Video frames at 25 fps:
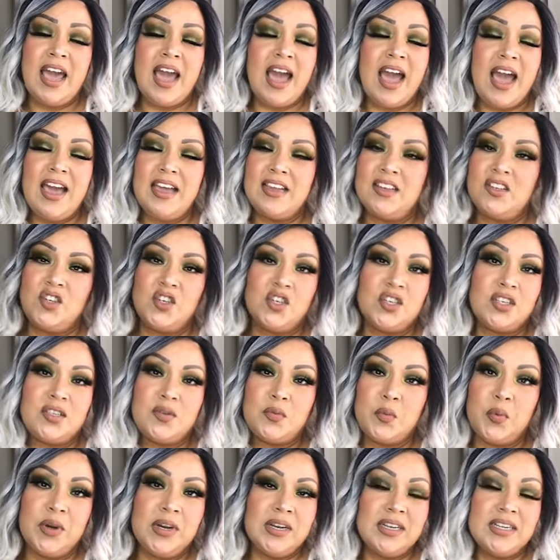I
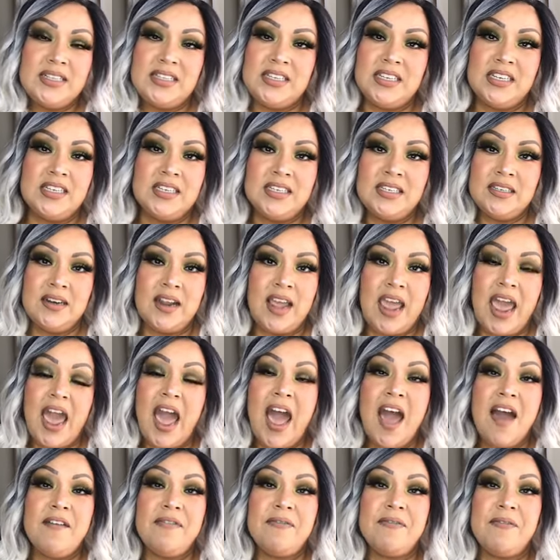just really didn't
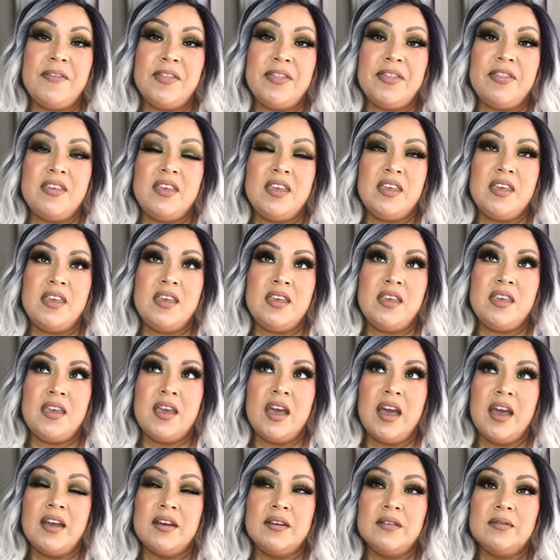have the